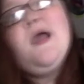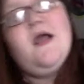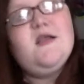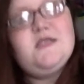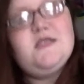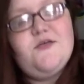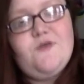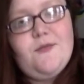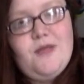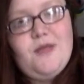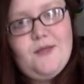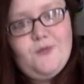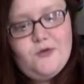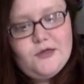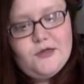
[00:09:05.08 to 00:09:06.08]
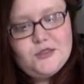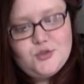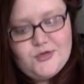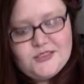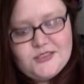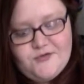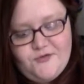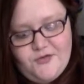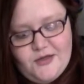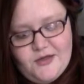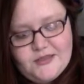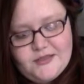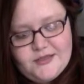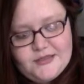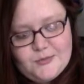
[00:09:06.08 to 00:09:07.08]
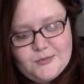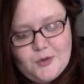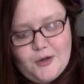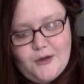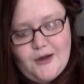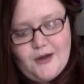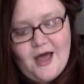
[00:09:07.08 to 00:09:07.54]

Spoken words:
different people enjoy different things in this world.